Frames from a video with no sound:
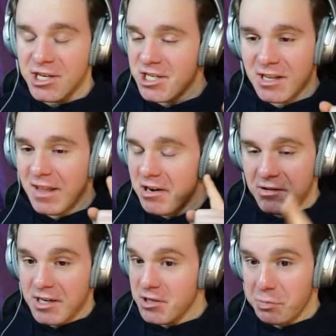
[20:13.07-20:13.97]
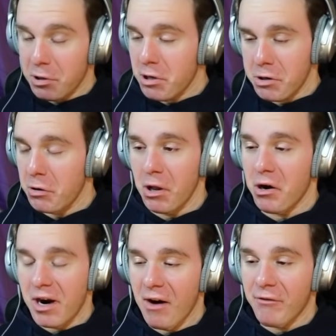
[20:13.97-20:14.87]
she literally just poured her whole
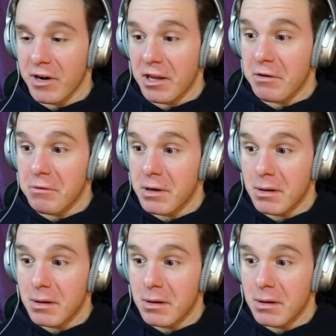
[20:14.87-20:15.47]
heart out for you.